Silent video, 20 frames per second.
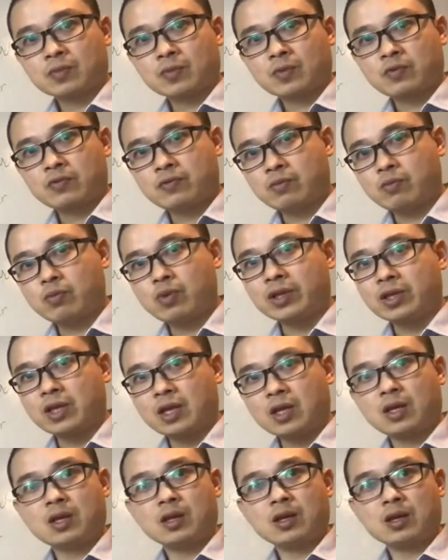from what
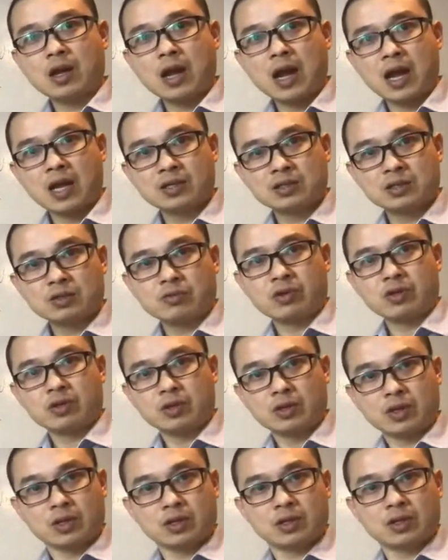they answering
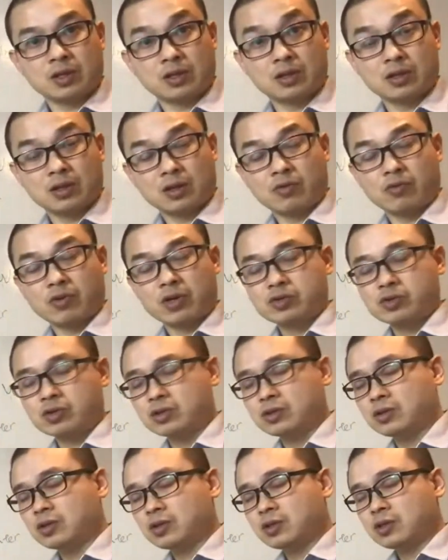the
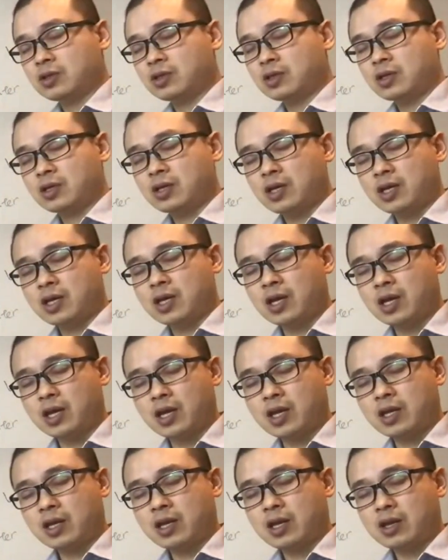question,
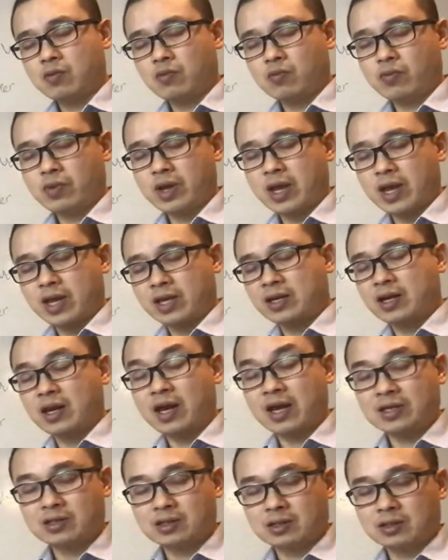and then we
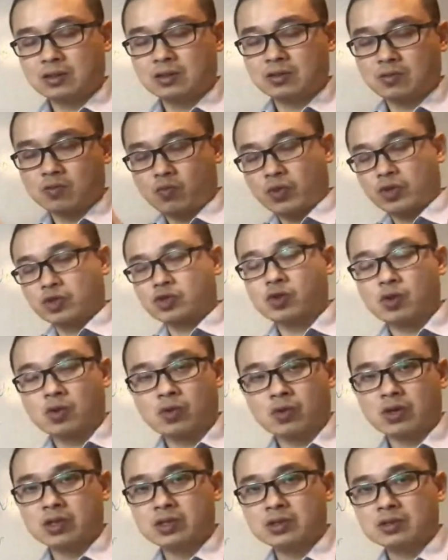analyze it, which
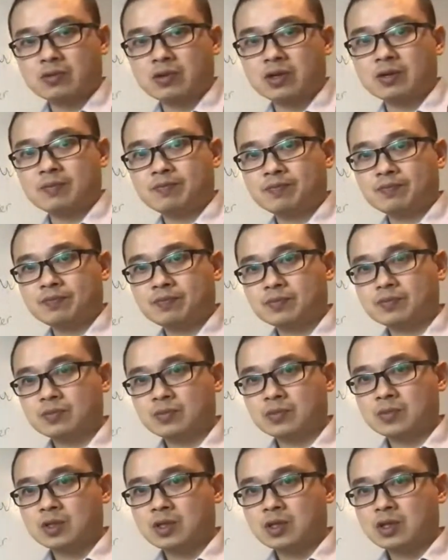organs, right?
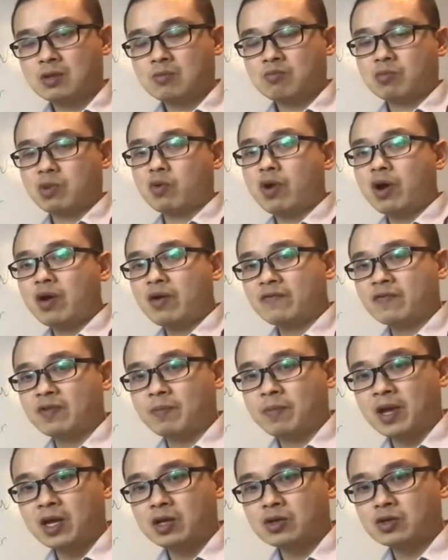But what if the
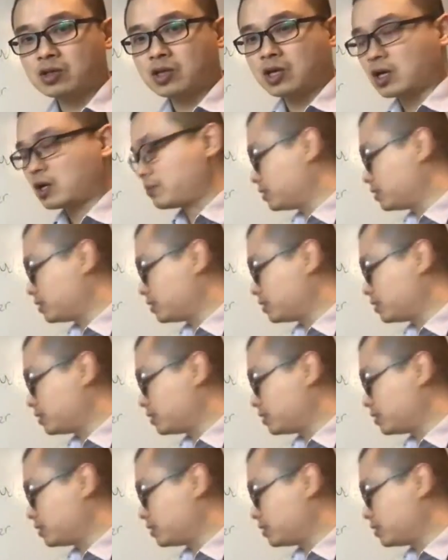patient come and